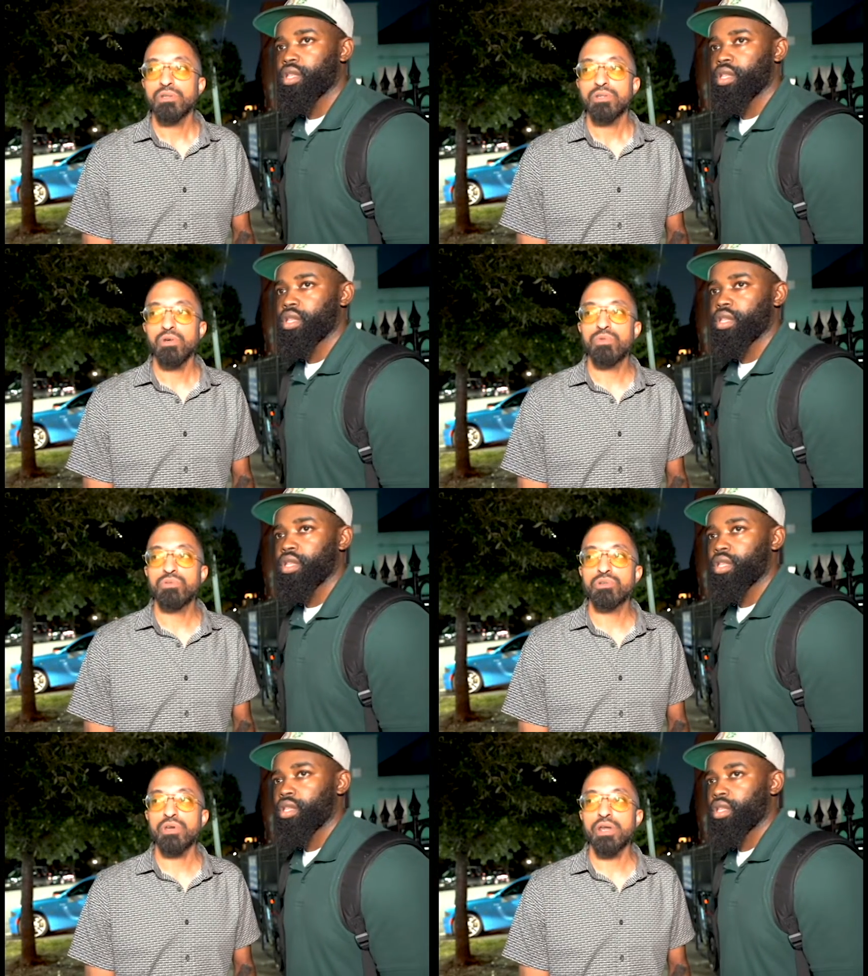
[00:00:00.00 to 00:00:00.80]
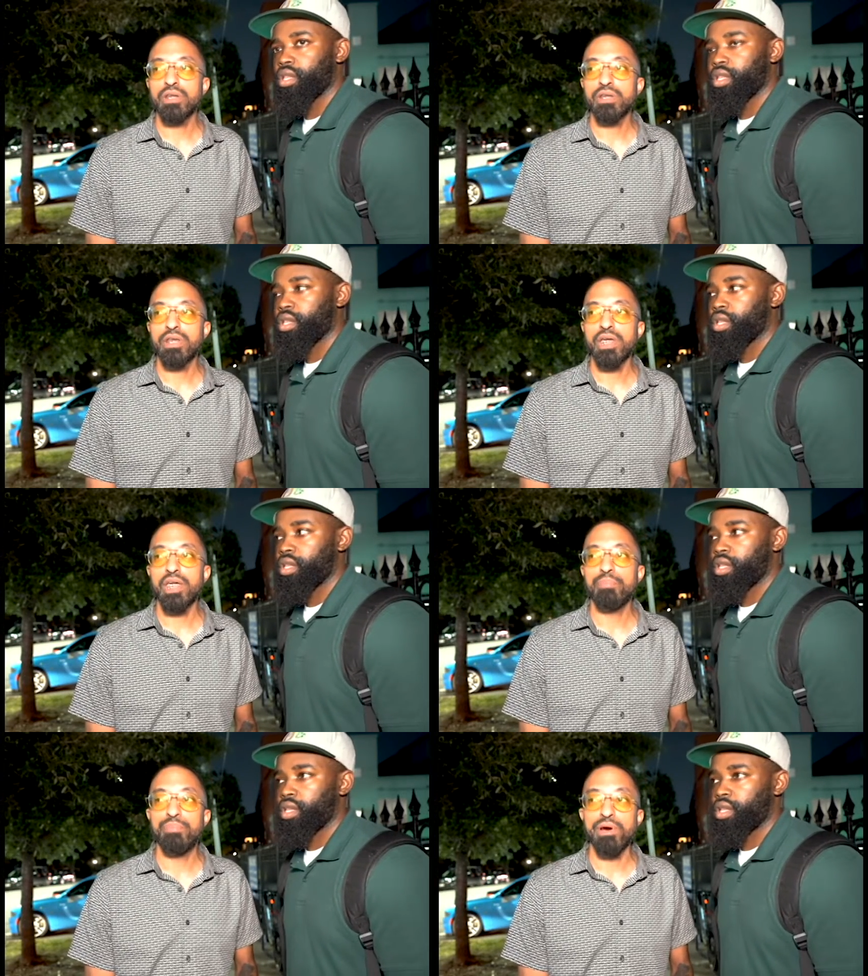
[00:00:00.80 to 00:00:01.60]
Speaker 1: So we were just trying to get in the
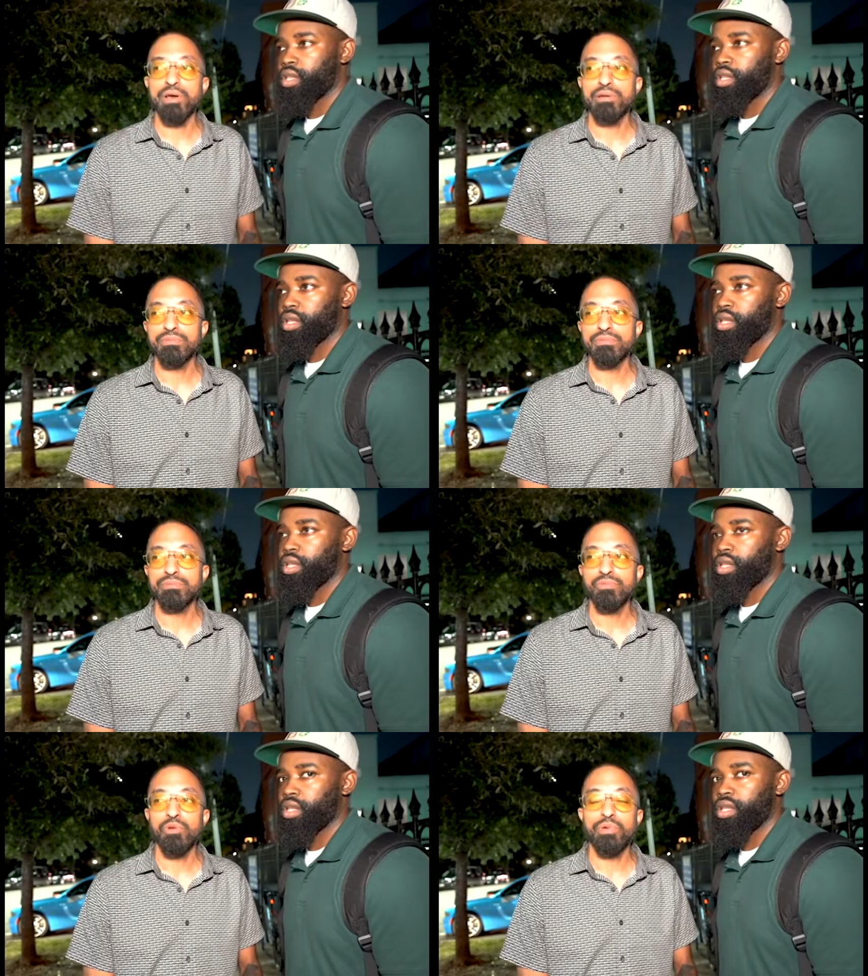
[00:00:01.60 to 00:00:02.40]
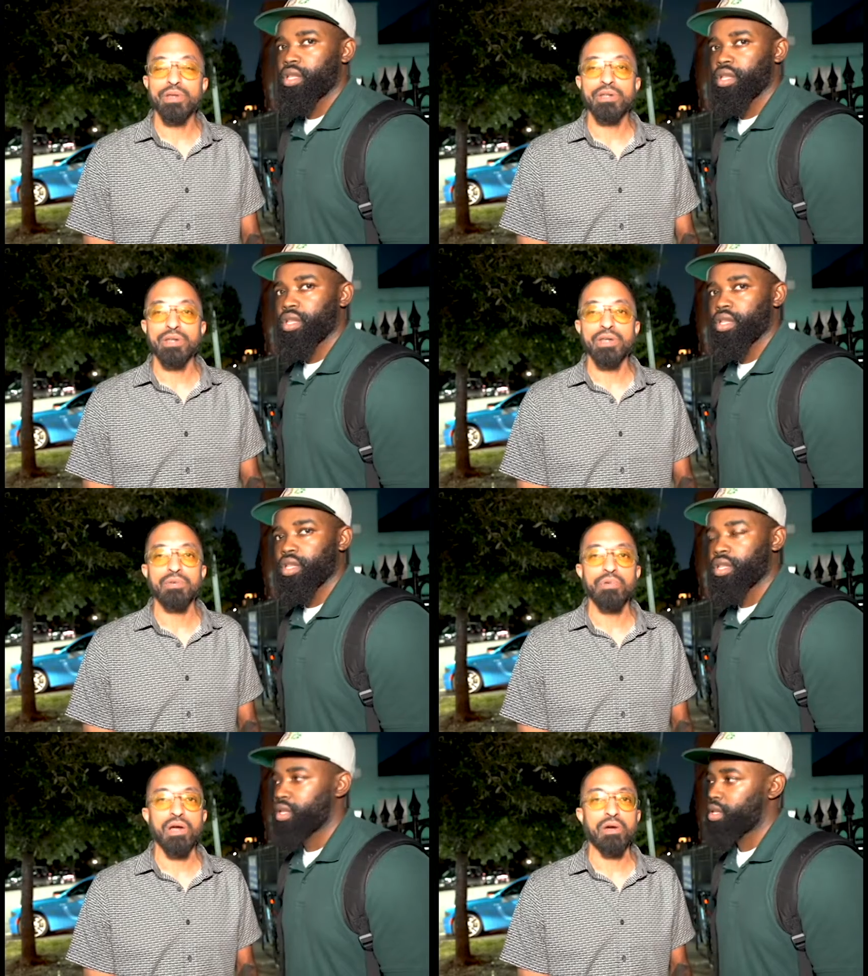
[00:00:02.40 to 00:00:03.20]
game. But what we
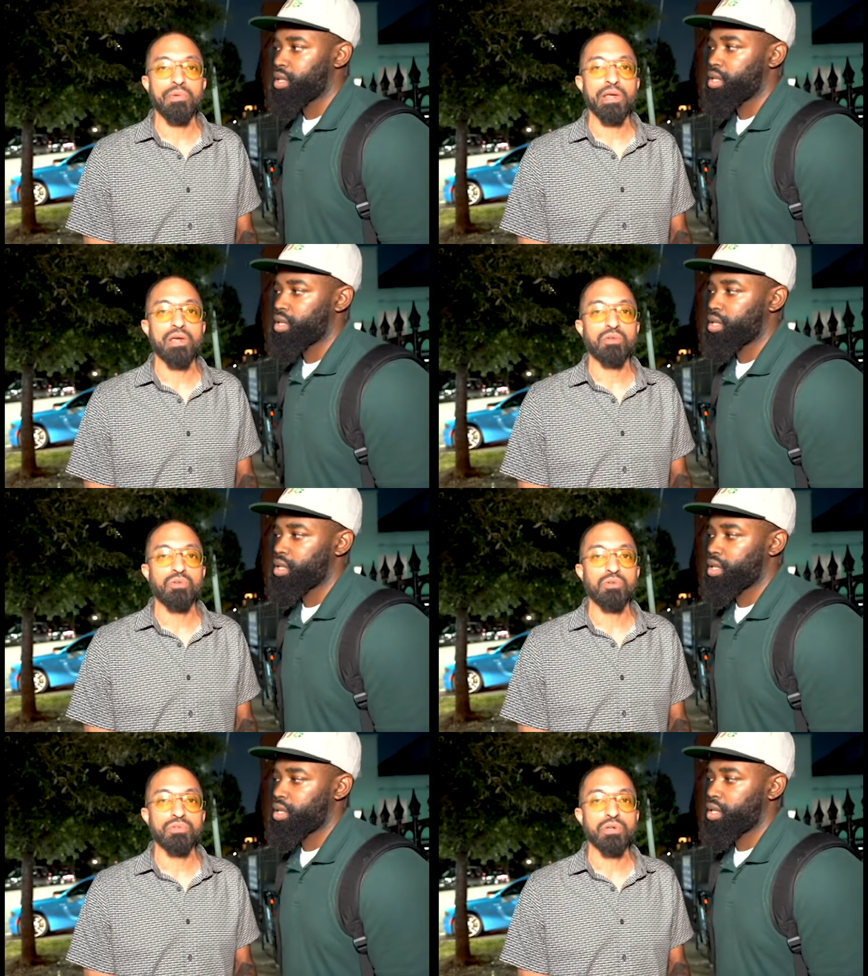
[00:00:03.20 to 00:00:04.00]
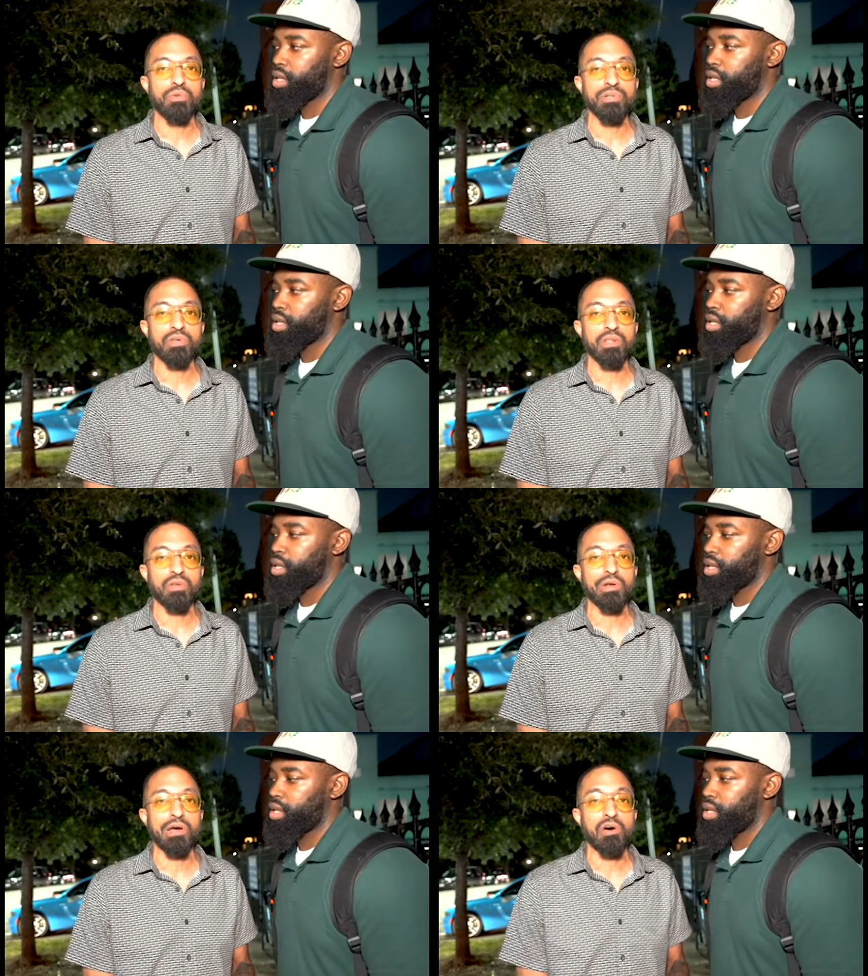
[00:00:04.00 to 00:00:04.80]
did, we already had a crew, so we started
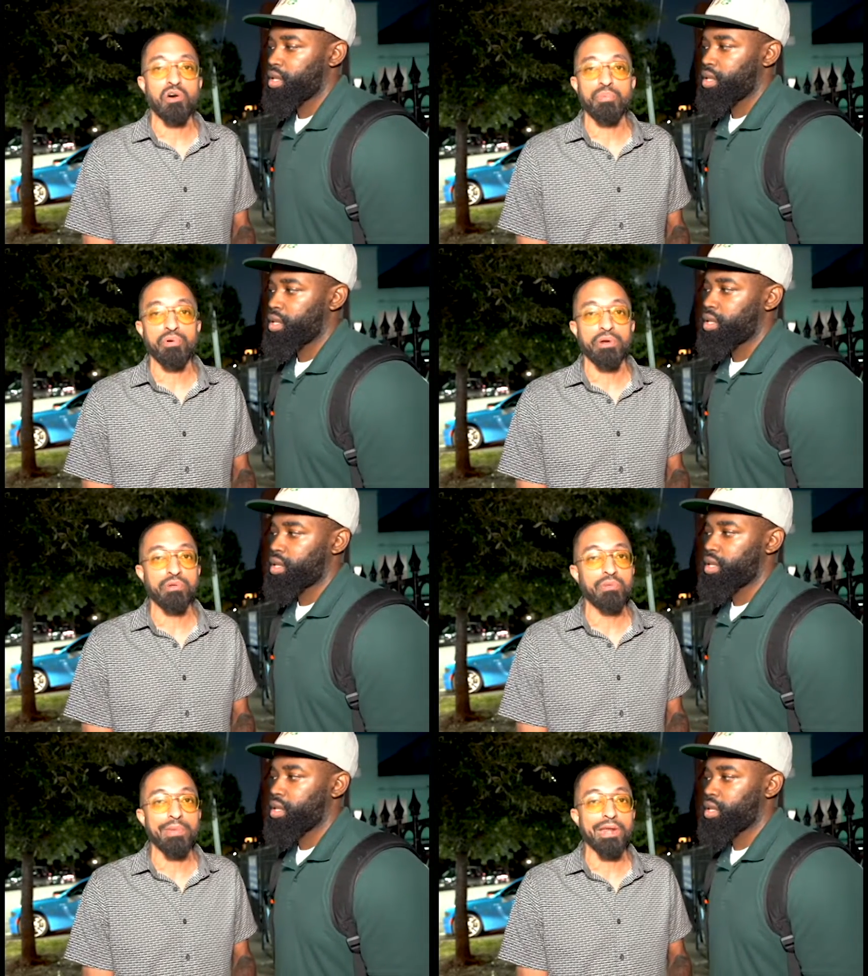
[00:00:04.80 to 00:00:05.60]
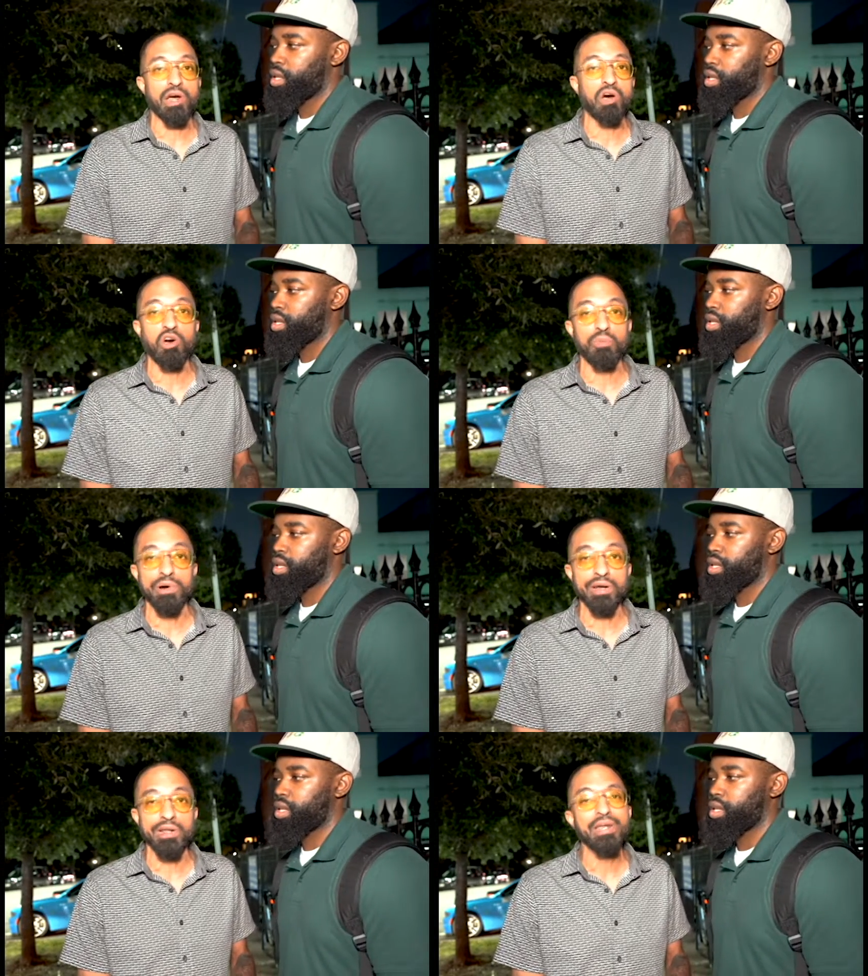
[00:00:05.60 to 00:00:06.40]
throwing our own party. We were making our own
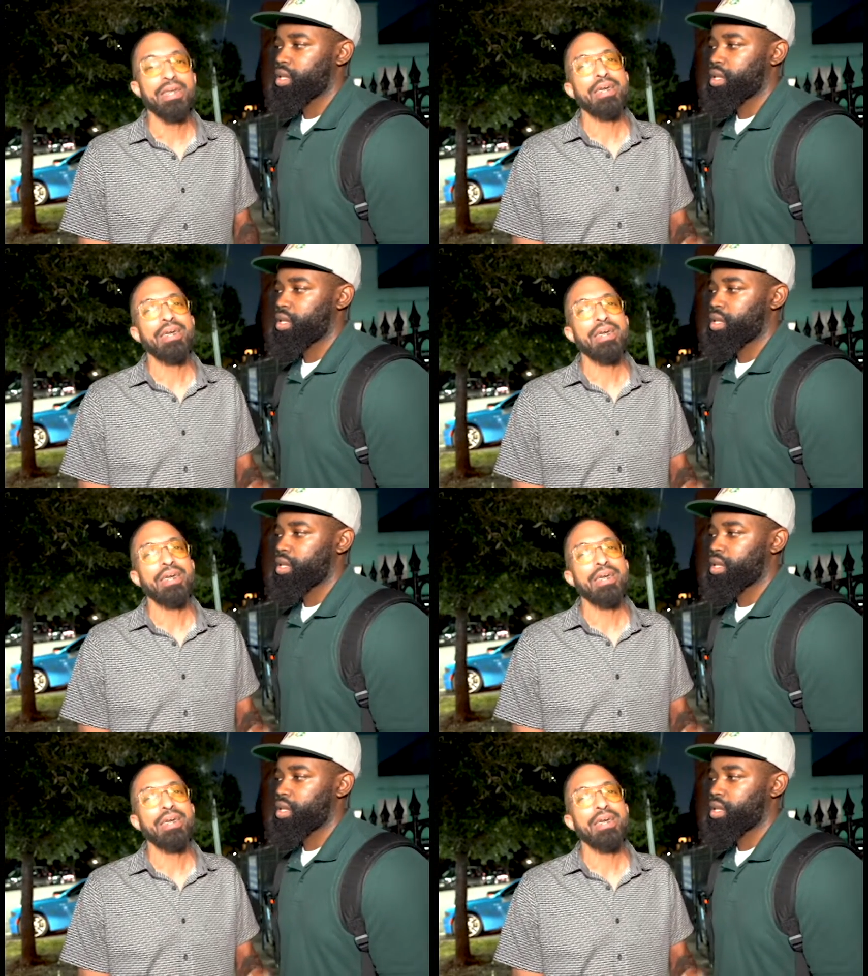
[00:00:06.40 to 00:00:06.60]
money.